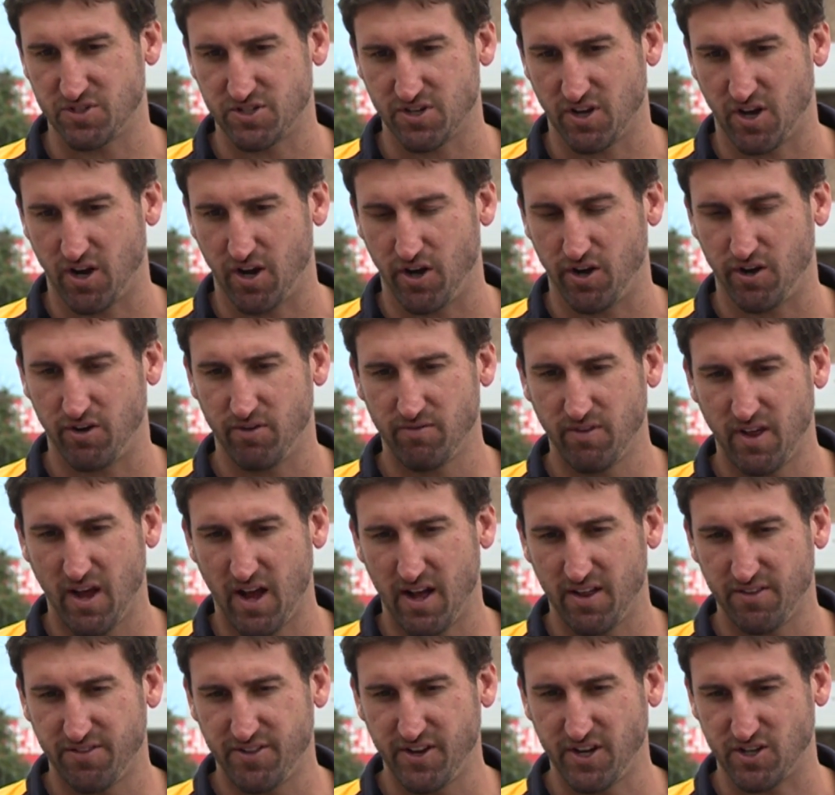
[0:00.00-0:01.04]
So
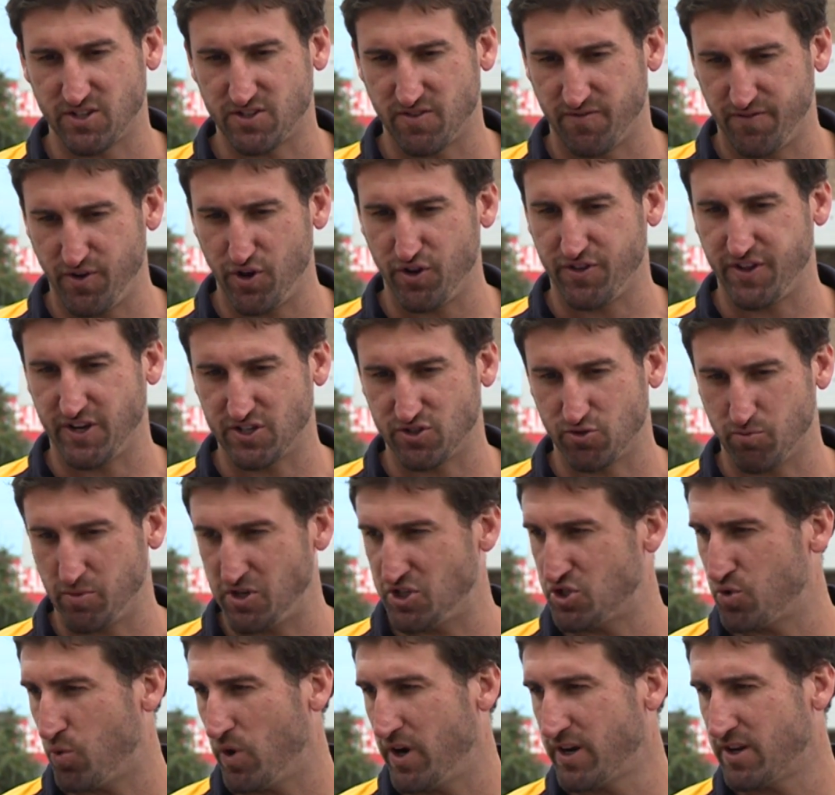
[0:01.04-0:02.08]
a few things will
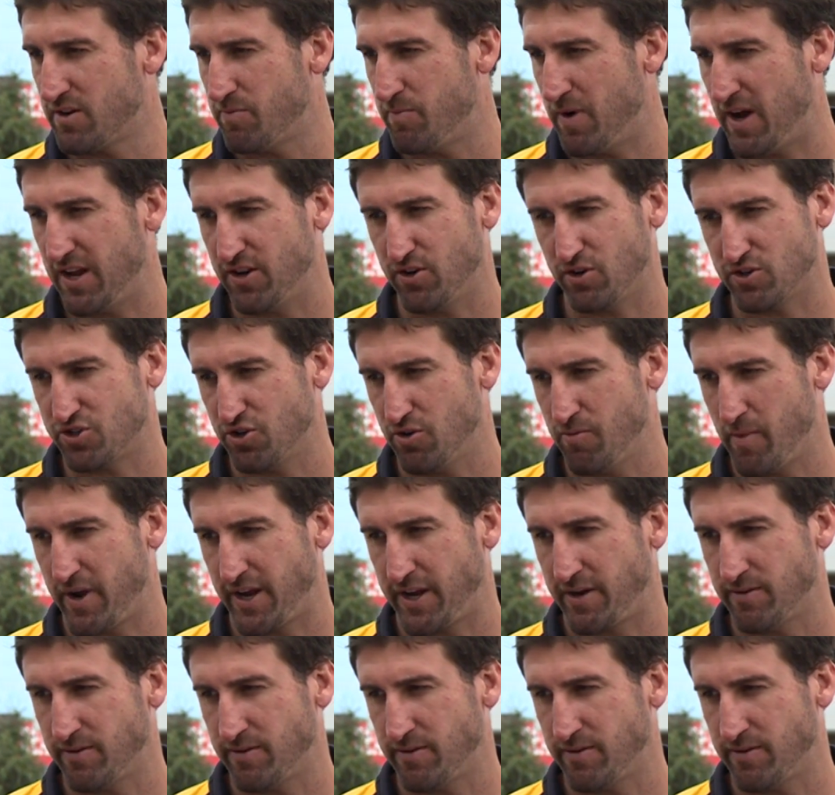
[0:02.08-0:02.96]
be tweaked, but not too many.